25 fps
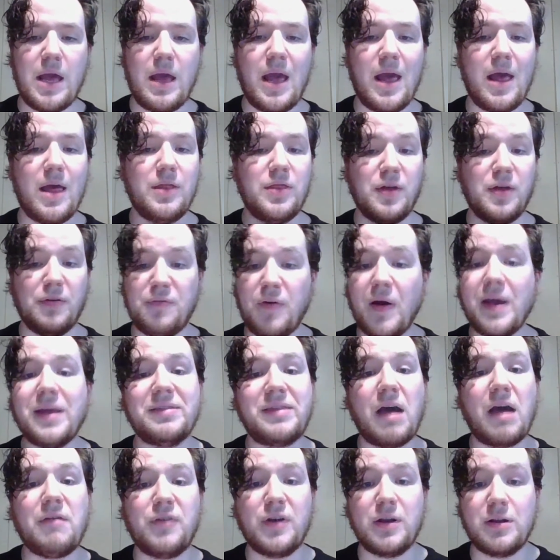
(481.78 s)
The fight
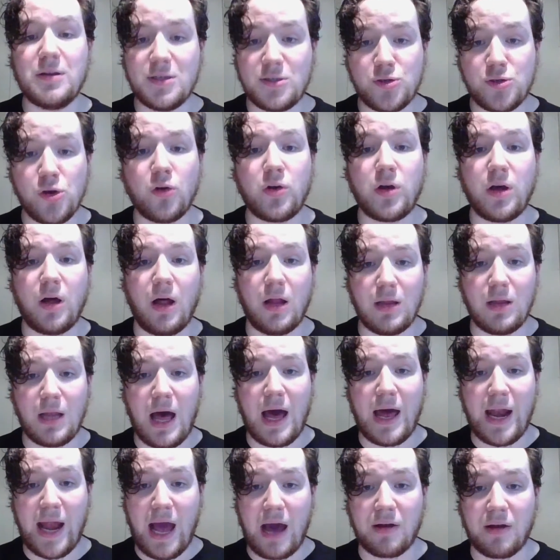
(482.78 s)
definitely took a
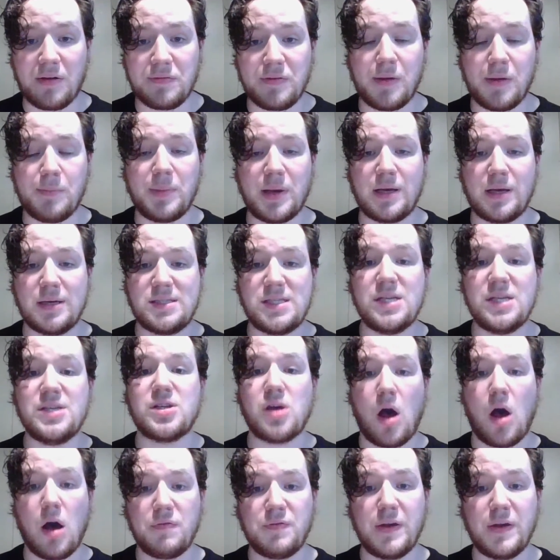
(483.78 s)
lot out of him, because he's
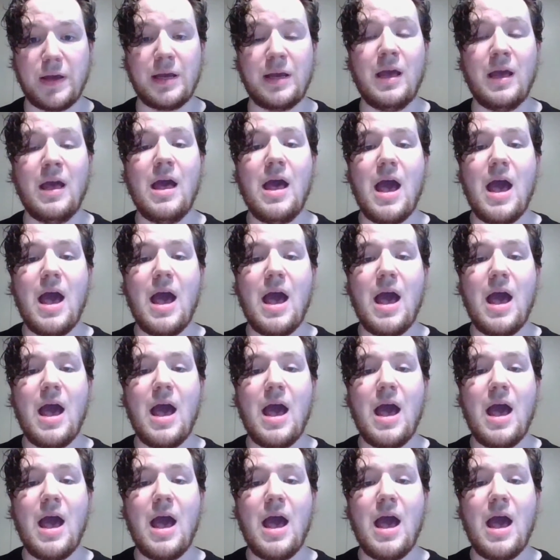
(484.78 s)
huffing,